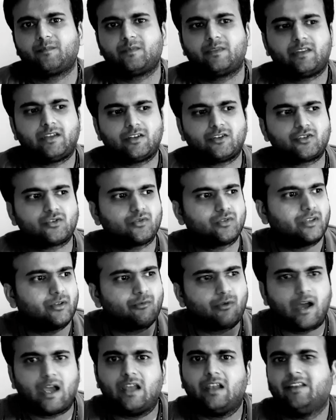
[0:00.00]
they show the
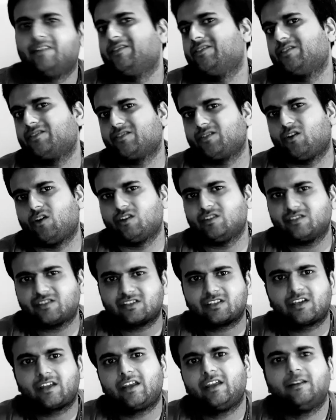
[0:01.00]
violence on
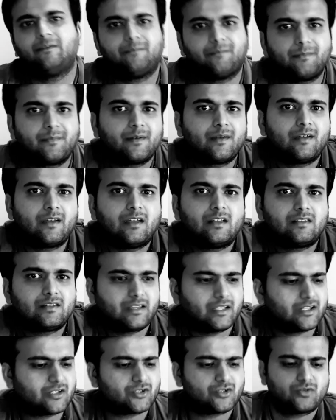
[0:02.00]
screen,
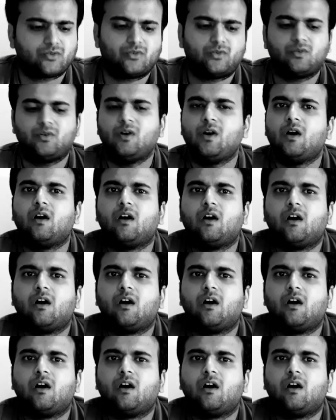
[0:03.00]
they show